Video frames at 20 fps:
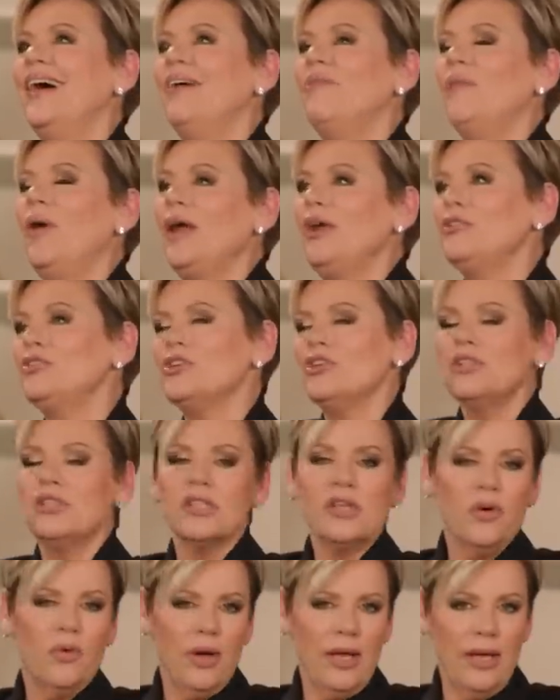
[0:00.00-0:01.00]
Why don't you
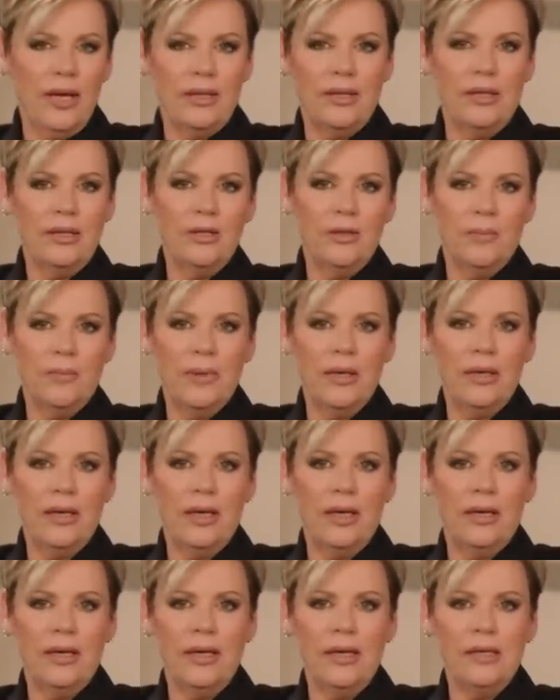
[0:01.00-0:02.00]
just go ahead and heal me?
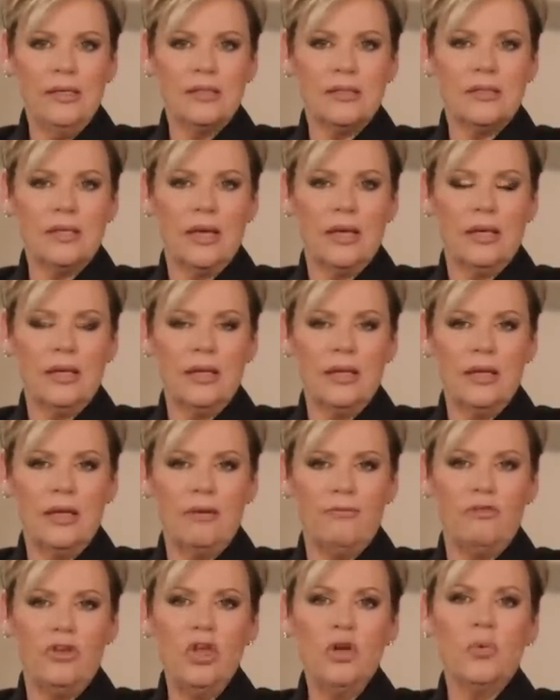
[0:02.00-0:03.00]
And He said,
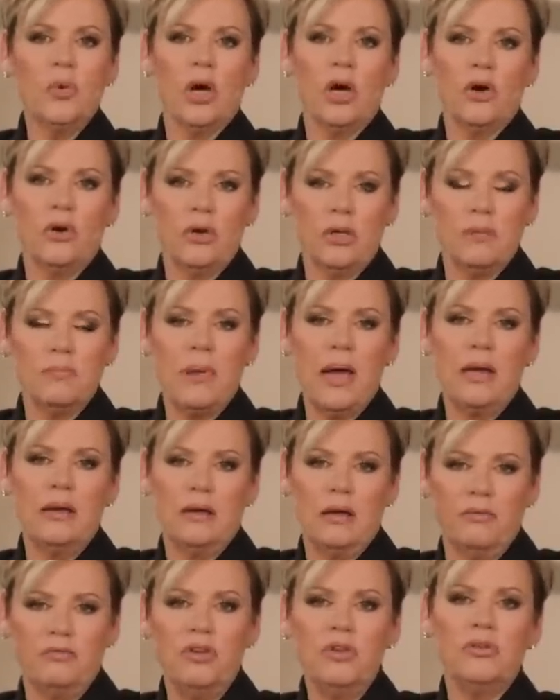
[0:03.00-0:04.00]
if you were hurting bad
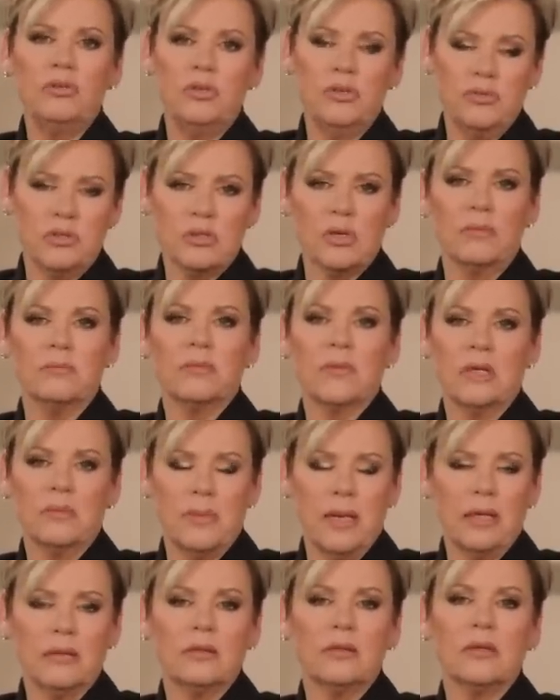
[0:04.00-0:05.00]
enough, you'd do something
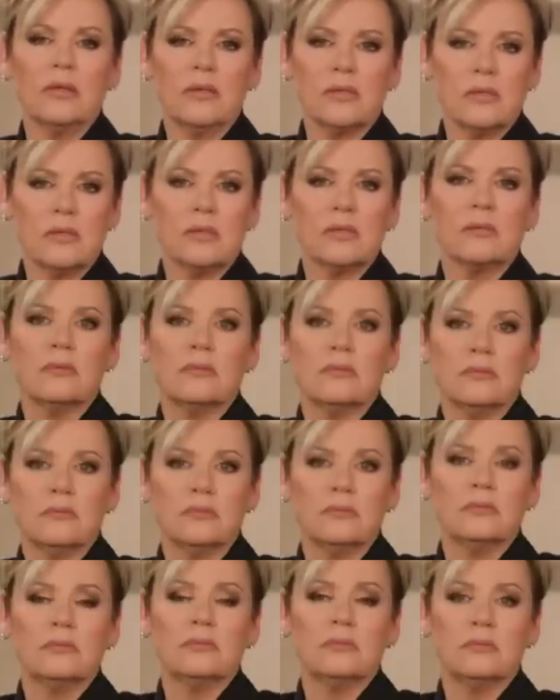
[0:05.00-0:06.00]
about this.
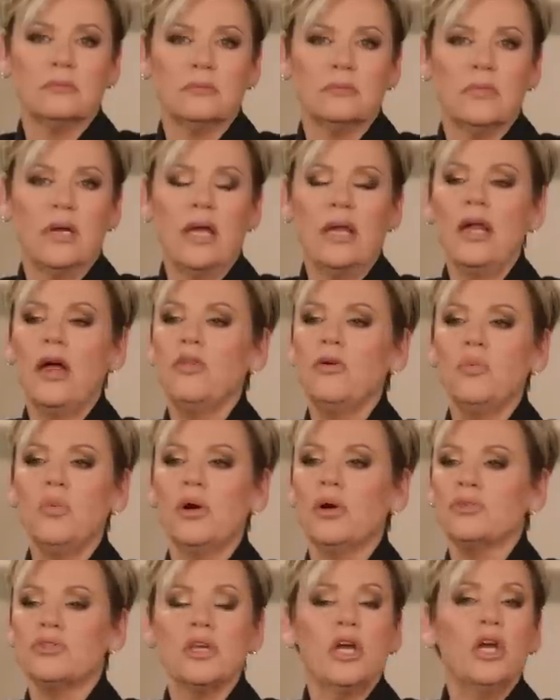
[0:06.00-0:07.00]
In other
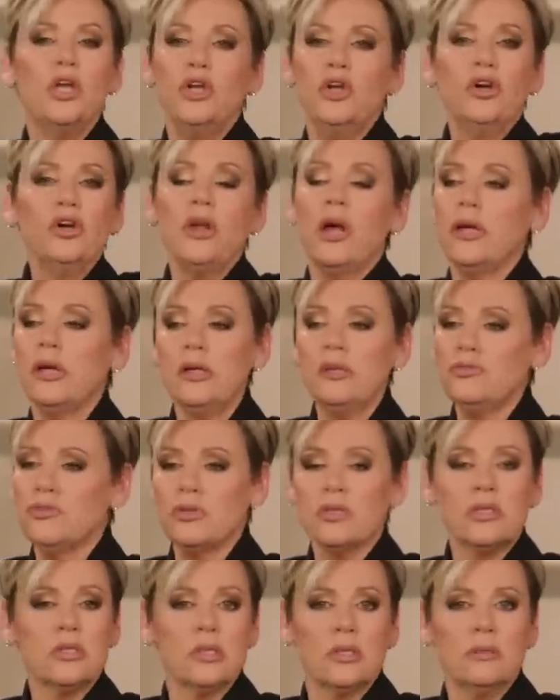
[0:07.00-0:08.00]
words, you're not
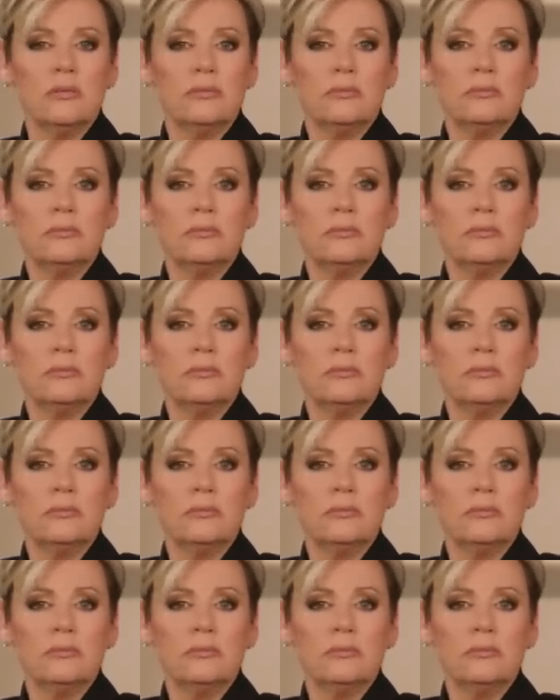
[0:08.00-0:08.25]
interested.